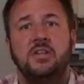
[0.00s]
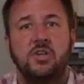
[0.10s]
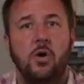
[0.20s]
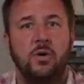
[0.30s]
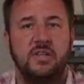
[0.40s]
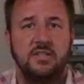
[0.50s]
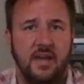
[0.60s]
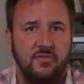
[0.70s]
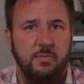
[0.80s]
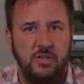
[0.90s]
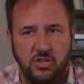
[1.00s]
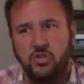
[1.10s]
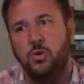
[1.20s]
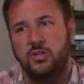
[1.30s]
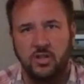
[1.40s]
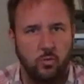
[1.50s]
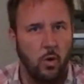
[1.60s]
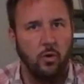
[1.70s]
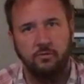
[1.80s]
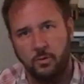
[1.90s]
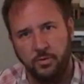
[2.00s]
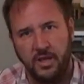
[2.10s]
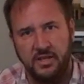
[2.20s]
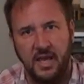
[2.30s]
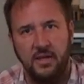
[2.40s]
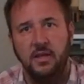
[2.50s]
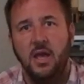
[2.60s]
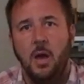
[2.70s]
So it doesn't have to be just tricks like roll over and play dead.